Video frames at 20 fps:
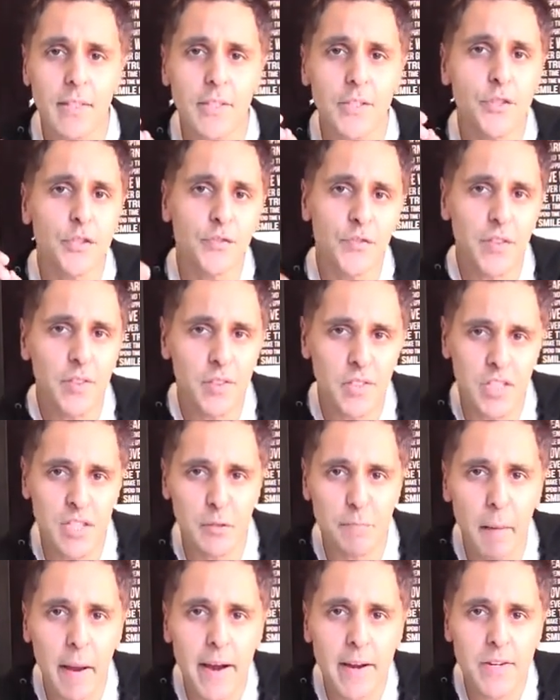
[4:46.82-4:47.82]
and you feel
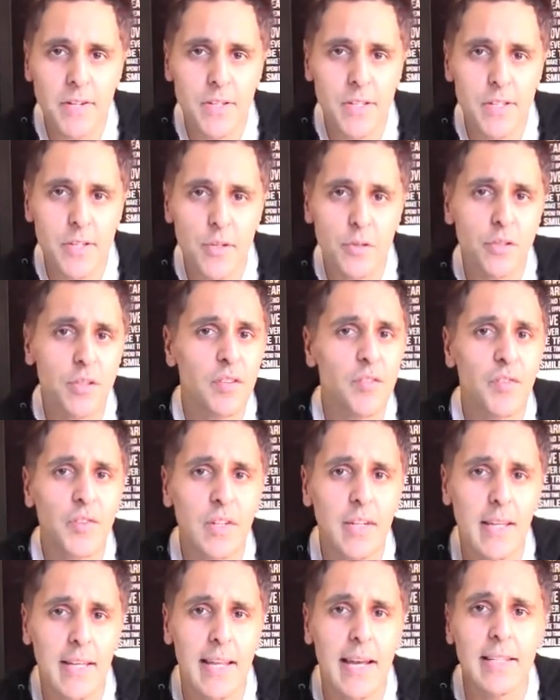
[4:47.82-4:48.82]
inspired to do, and you
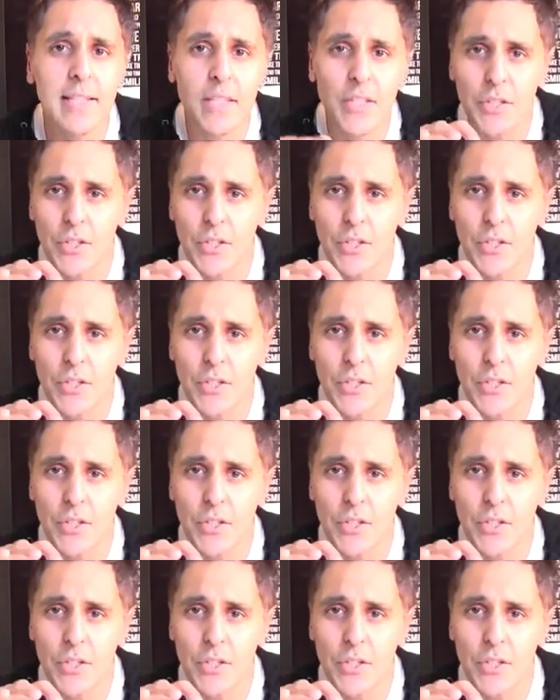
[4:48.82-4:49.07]
feel connected,